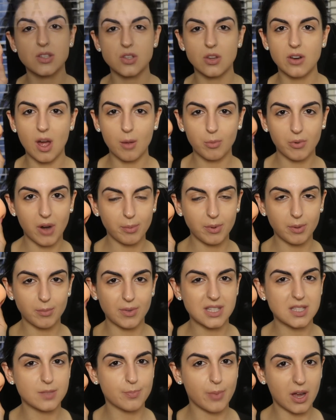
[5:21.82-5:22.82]
So now I'm grabbing
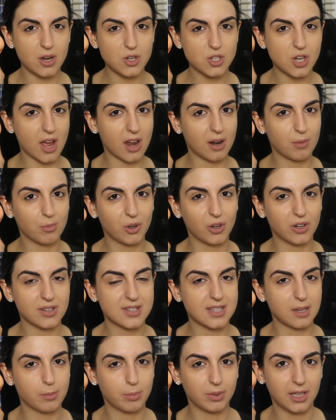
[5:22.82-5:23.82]
my sponge and I'm gonna
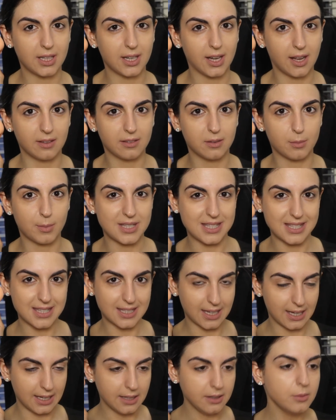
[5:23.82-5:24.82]
stipple it into my
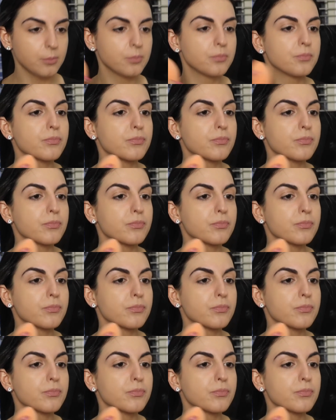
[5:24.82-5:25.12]
skin.